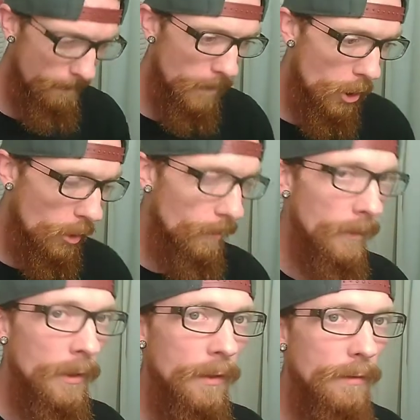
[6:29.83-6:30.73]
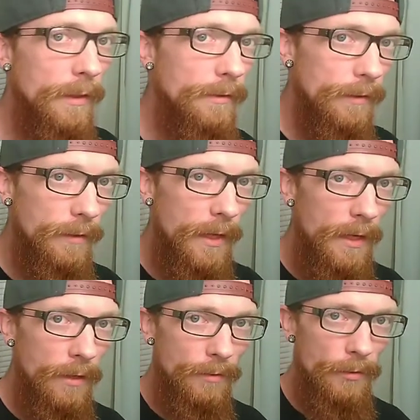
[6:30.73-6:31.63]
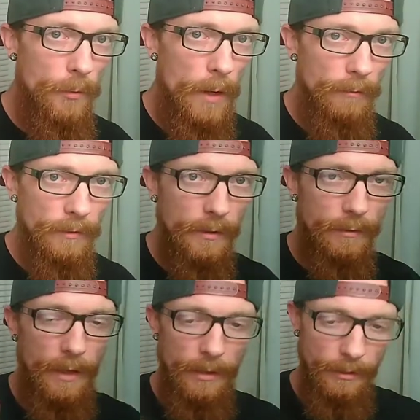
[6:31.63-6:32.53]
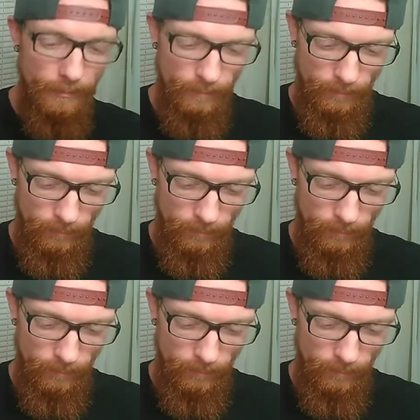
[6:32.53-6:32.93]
Balm. This is a two ounce container.